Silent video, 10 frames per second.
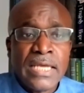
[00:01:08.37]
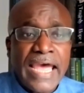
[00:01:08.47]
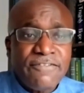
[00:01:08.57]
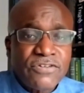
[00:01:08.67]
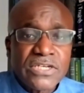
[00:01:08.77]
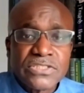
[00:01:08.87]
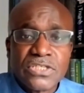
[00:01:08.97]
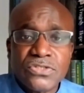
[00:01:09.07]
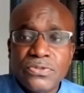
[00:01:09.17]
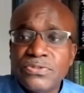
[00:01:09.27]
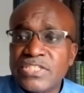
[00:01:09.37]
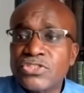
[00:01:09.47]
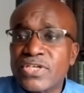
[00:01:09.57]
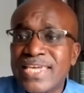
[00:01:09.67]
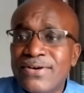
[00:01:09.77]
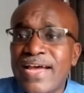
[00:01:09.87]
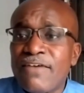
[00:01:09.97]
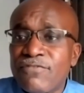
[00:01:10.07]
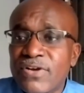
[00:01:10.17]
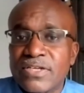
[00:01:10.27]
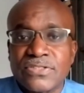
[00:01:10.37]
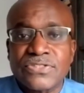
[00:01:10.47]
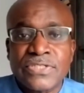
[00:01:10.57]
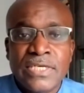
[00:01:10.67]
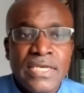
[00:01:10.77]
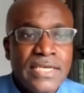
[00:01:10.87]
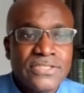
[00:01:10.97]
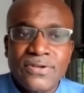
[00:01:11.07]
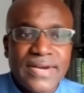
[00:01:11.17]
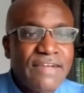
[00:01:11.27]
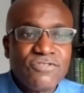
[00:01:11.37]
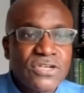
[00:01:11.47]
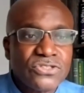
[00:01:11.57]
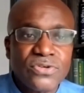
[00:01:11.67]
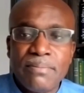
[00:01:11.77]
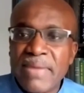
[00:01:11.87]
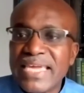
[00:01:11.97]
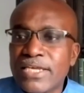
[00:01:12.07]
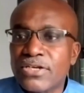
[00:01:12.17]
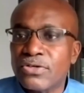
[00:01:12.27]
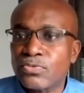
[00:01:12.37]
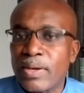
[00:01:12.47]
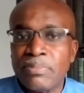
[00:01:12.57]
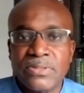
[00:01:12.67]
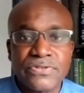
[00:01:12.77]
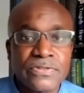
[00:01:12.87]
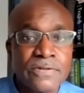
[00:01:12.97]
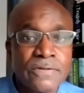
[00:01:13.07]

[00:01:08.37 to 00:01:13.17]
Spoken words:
Africans are using to kill Africans is not Africans who are making those weapons.